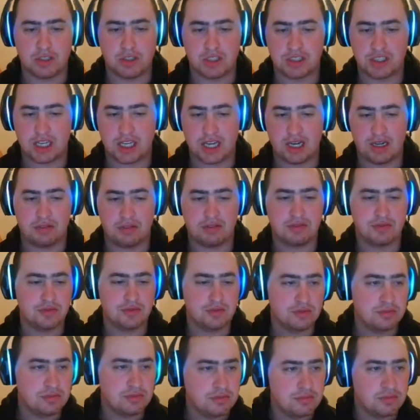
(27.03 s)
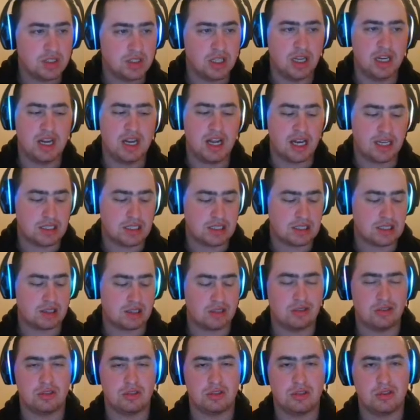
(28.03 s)
Just kind of a nice
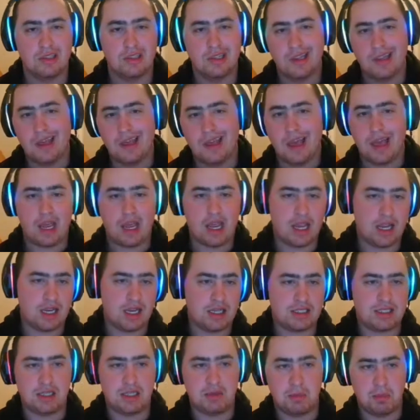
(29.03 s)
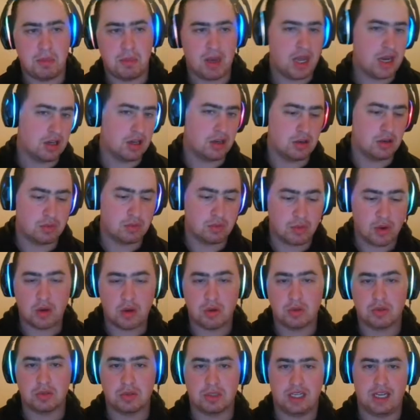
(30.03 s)
little anti-meta
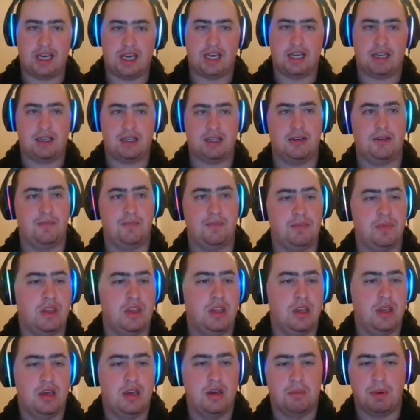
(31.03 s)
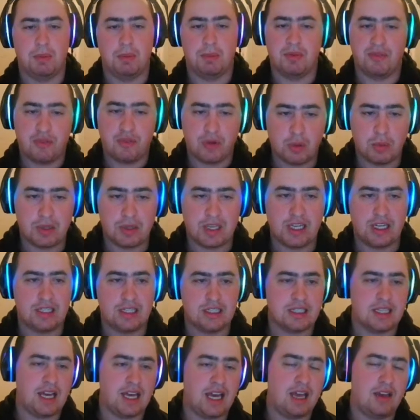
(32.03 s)
rogue deck. But before we get
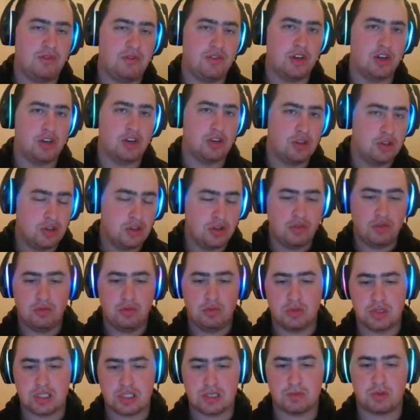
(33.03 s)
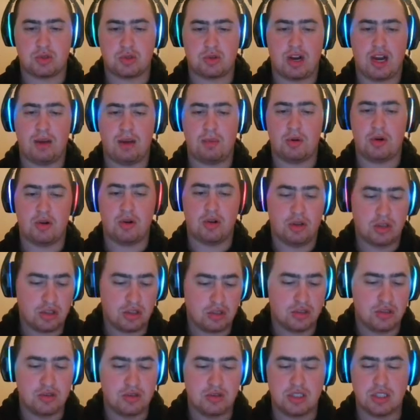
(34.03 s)
into that, if you're a new subscriber or you're
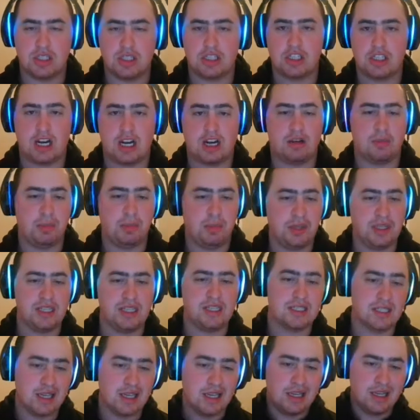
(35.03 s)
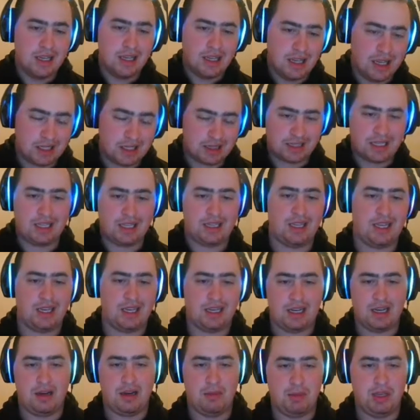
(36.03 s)
new to the channel, please hit that like
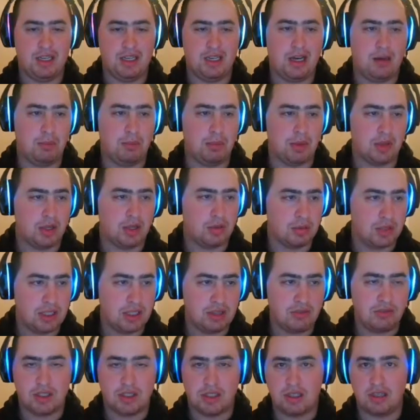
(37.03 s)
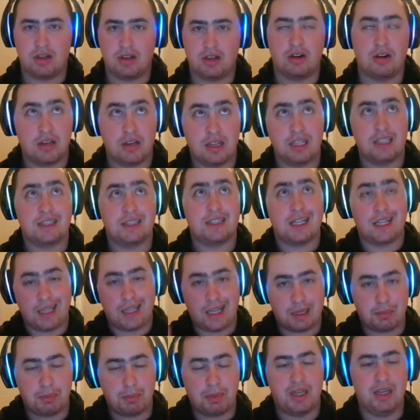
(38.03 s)
comment down below, hit that
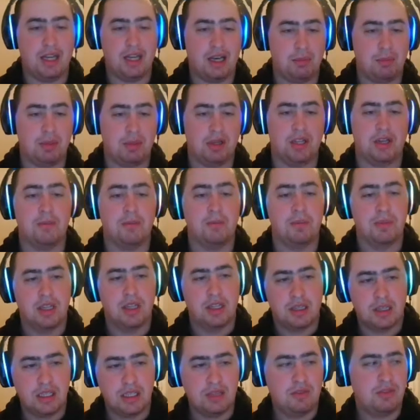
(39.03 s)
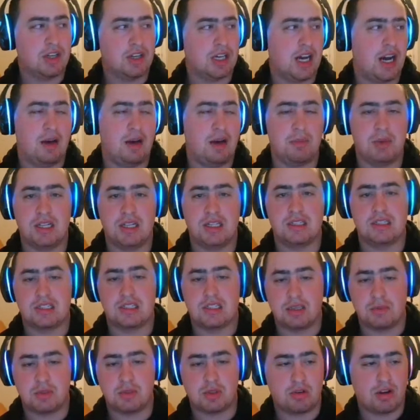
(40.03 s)
like button down below, leave a comment,
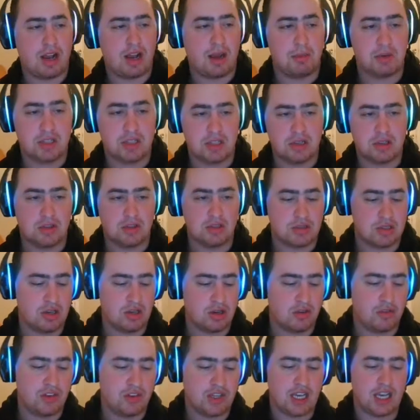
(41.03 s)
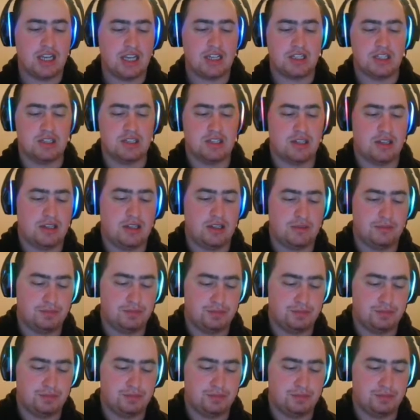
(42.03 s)
subscribe, and turn those notifications on.